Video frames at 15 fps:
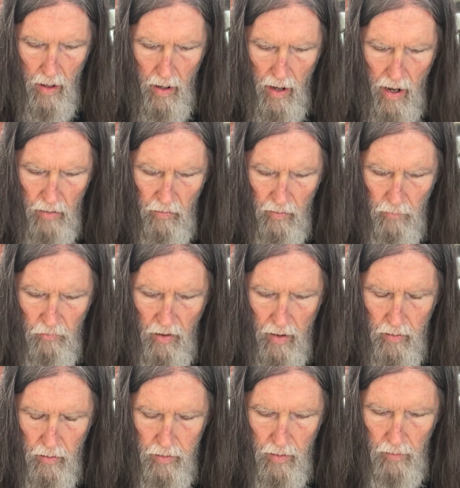Actually, I'm trying
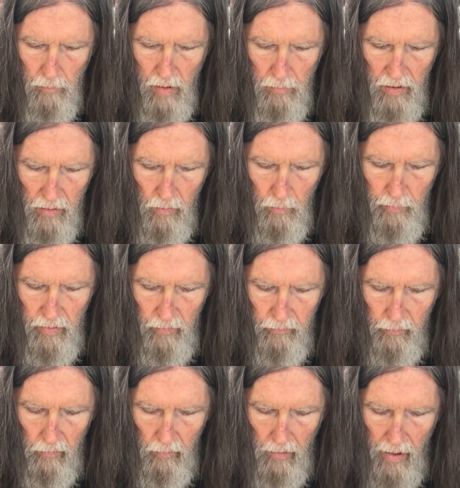to think maybe a little bit of
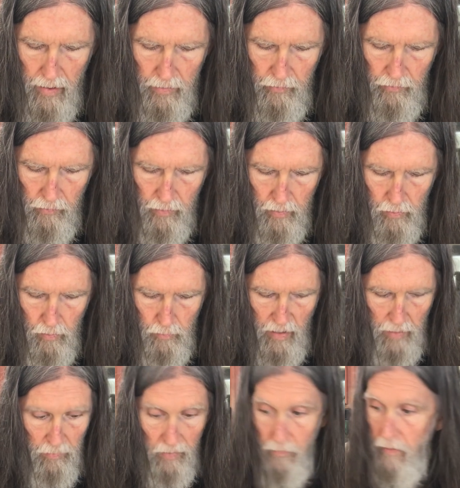cilantro,
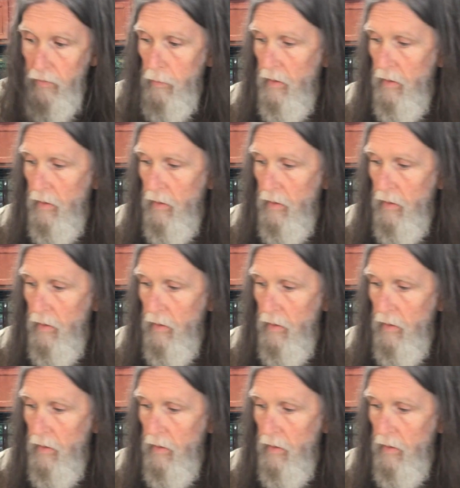maybe even some